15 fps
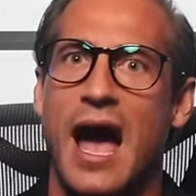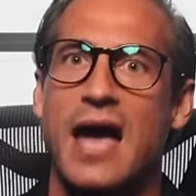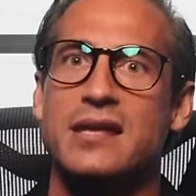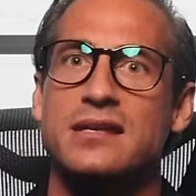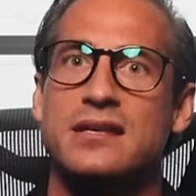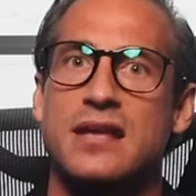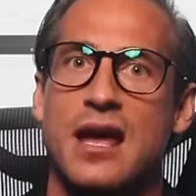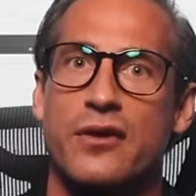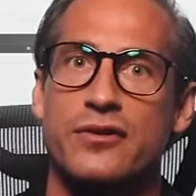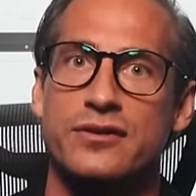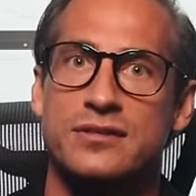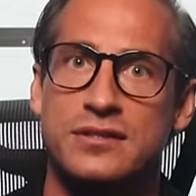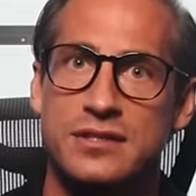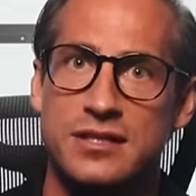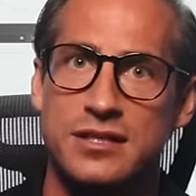I
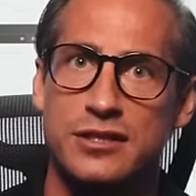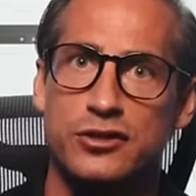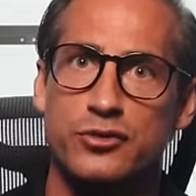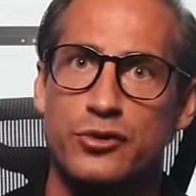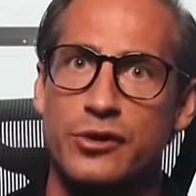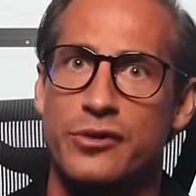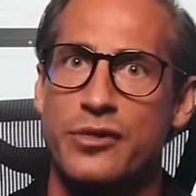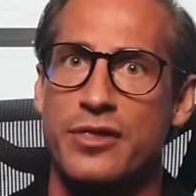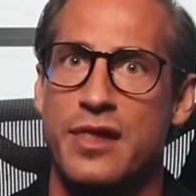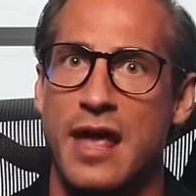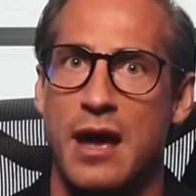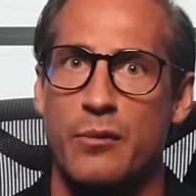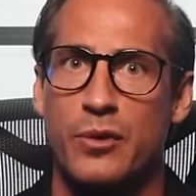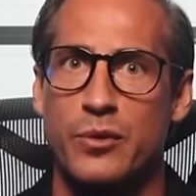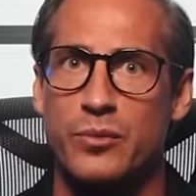guarantee you'll
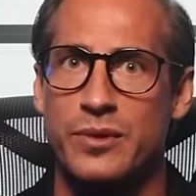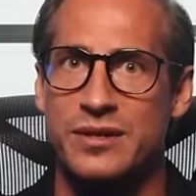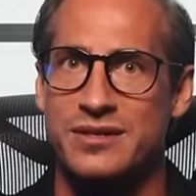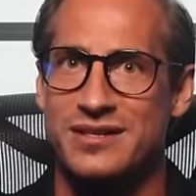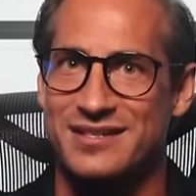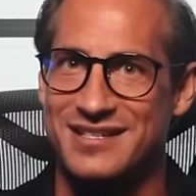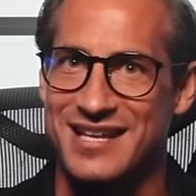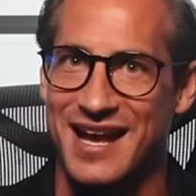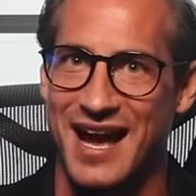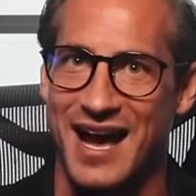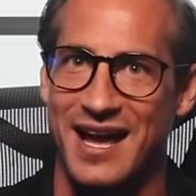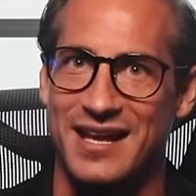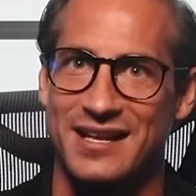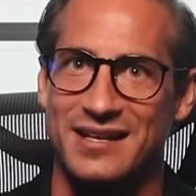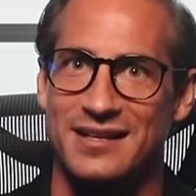never win the
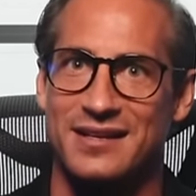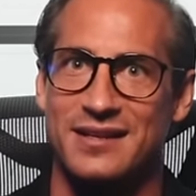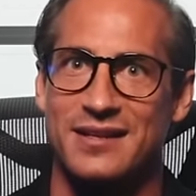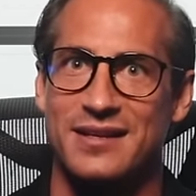title.